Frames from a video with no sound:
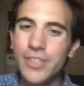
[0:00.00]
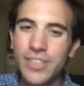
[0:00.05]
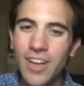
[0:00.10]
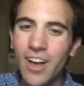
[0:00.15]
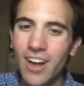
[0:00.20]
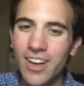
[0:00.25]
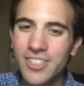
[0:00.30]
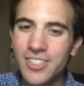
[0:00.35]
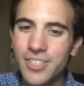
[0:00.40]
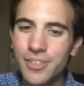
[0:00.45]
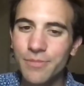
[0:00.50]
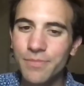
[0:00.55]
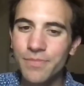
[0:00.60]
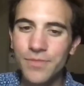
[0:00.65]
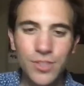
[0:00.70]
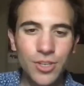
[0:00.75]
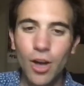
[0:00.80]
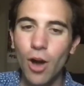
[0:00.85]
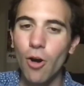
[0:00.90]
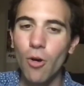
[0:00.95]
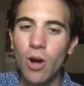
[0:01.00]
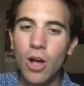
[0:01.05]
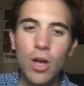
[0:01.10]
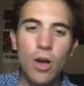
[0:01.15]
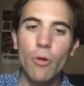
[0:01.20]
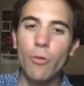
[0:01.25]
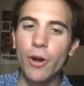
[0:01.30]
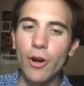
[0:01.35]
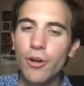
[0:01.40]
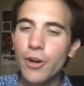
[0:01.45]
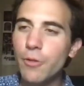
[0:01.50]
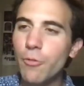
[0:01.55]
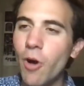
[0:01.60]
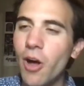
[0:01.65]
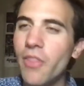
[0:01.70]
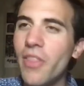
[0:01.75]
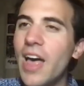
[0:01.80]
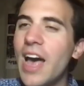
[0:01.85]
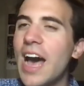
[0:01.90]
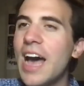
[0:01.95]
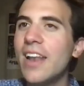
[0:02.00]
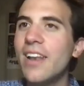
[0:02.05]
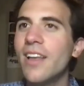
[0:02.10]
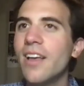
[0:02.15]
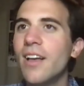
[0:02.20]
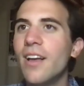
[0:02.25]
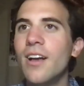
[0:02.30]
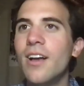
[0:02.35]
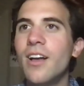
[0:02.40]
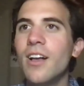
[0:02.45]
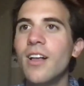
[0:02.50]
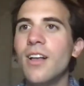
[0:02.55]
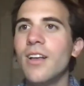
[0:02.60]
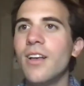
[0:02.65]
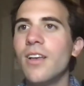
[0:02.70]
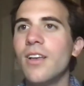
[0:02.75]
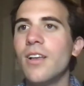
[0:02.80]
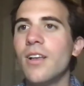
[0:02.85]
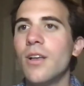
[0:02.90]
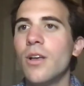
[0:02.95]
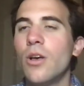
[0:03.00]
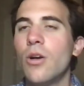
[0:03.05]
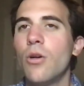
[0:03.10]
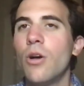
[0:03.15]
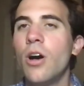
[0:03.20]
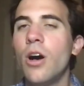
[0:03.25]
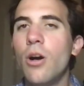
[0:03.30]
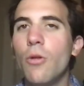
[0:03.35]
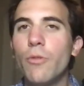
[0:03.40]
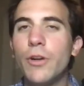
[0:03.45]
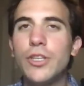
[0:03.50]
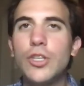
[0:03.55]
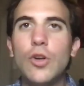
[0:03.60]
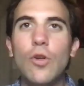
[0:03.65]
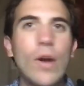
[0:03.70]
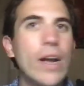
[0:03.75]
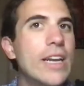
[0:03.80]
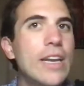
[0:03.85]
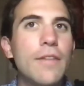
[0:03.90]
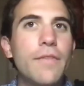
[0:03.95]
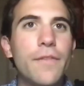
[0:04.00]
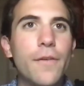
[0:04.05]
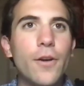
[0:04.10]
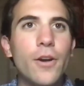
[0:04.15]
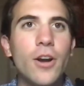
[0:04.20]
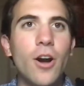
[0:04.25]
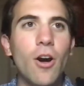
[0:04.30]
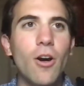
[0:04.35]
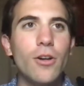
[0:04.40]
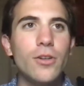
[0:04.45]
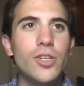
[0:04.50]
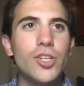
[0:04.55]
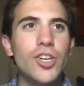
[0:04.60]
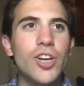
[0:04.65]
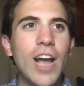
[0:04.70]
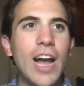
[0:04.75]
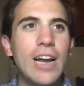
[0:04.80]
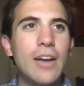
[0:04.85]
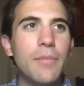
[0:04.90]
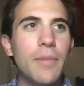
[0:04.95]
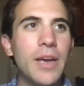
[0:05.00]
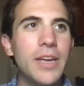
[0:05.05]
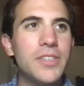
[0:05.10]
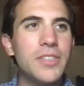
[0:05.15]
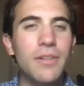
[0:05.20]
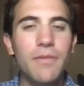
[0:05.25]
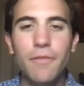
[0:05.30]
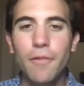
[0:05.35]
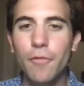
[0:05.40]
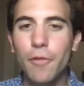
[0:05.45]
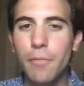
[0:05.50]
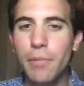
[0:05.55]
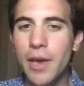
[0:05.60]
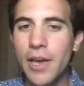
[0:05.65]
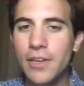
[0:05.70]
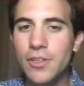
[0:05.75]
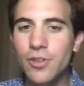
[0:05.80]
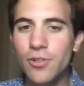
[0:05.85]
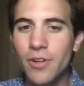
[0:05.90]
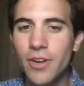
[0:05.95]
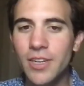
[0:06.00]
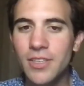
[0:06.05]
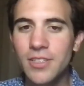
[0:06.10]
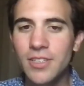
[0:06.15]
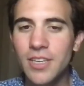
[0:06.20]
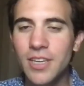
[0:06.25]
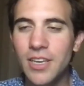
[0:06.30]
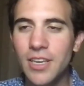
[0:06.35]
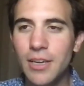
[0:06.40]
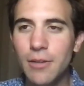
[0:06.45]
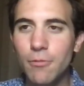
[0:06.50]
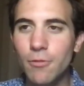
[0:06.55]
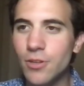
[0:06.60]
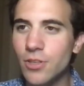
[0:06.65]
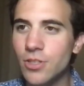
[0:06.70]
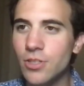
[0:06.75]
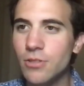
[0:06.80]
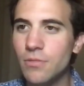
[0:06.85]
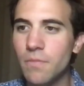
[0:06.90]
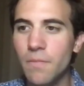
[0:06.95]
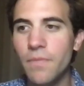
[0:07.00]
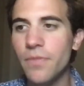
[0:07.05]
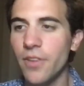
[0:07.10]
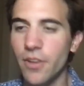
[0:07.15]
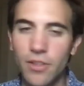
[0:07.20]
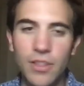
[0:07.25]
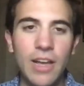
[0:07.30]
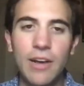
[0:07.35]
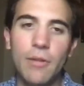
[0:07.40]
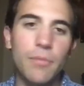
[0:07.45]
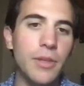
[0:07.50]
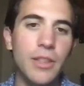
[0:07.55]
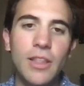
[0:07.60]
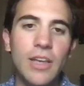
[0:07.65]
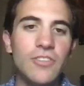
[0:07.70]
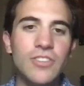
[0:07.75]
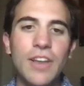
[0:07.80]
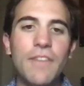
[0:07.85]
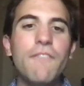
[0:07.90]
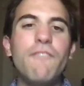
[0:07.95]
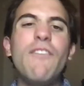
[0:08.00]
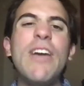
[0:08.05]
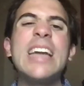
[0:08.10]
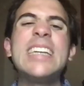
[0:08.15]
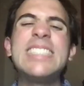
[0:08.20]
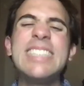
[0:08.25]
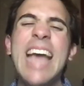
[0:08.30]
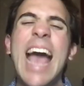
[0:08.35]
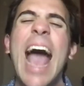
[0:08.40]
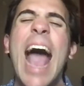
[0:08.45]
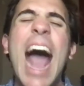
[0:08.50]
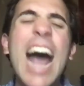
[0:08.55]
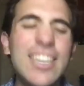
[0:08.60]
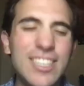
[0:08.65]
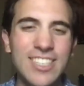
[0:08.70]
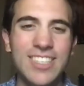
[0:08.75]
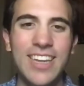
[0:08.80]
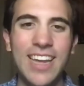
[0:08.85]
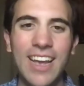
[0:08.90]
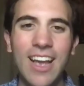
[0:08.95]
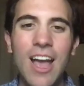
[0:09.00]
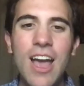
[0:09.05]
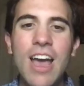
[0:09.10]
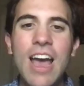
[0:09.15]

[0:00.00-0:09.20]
does. So we already won that. We traded for guard Shaq Mason from the Patriots. That was a fantastic